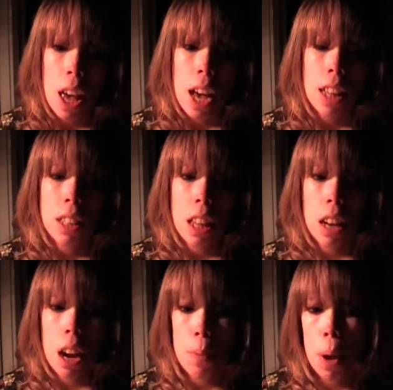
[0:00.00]
and said that
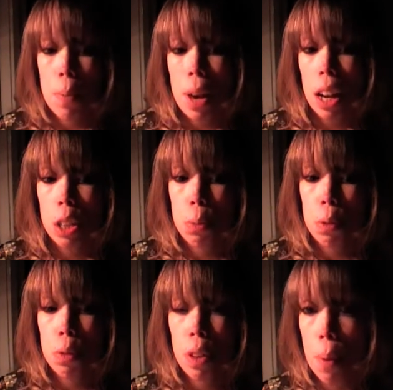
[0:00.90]
I might be eligible
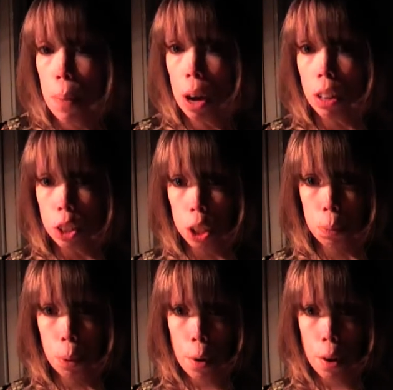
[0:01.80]
for their partnership
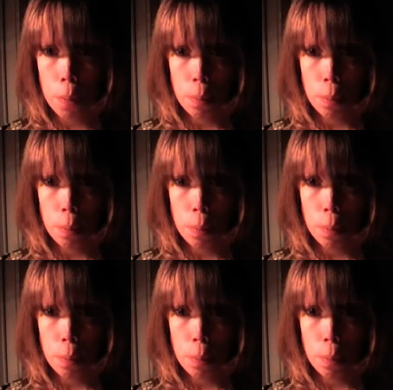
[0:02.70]
program,